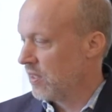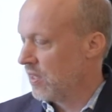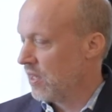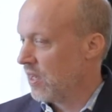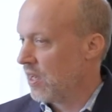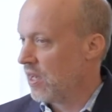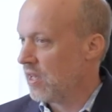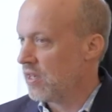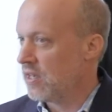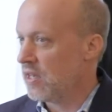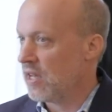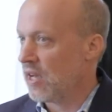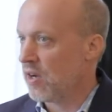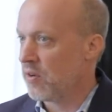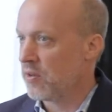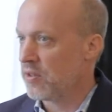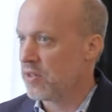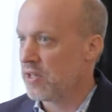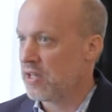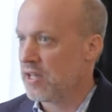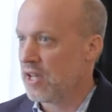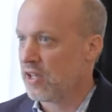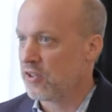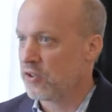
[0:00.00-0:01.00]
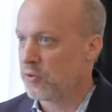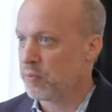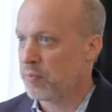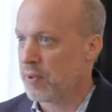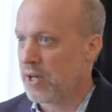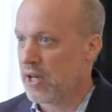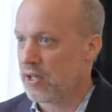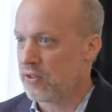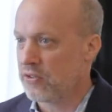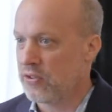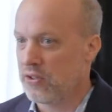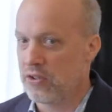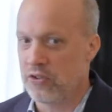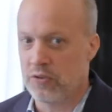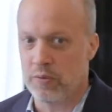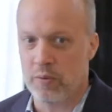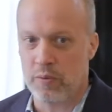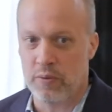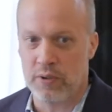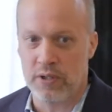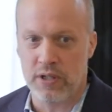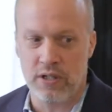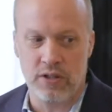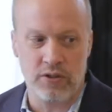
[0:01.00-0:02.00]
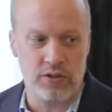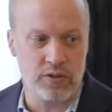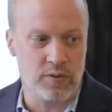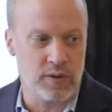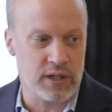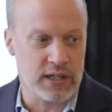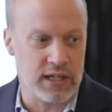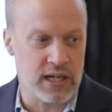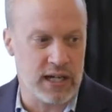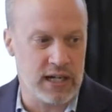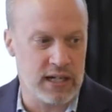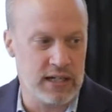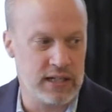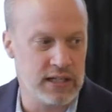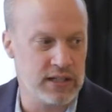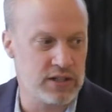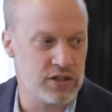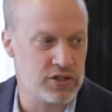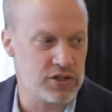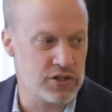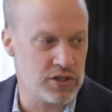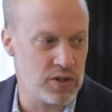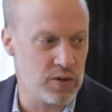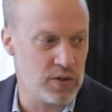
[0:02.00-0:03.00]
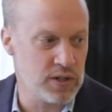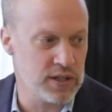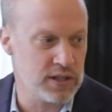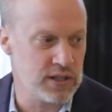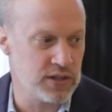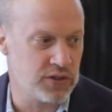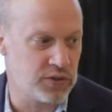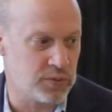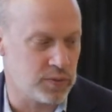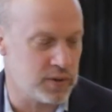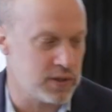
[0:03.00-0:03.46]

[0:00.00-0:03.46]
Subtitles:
And now in the next box, here's what we're going to do. I kind of need to show you this